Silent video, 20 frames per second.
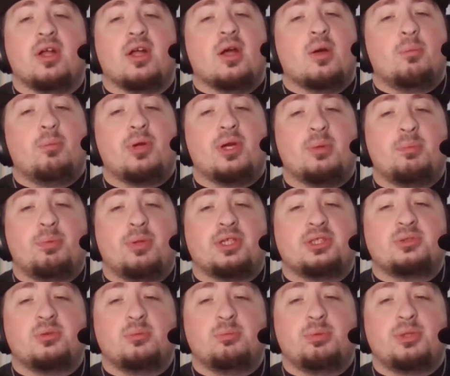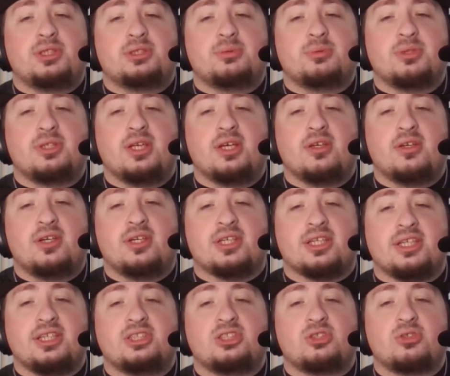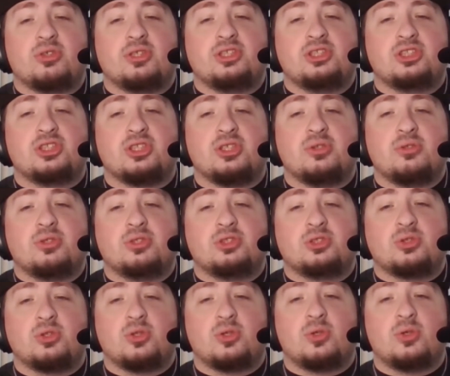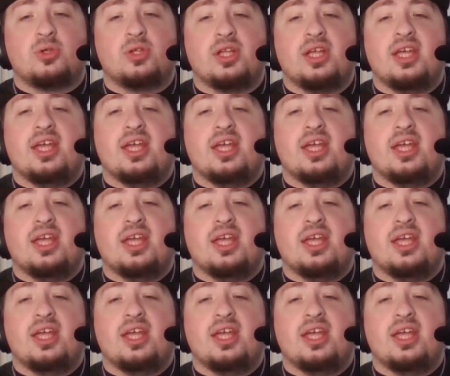put a +1/+1 counter on each creature you control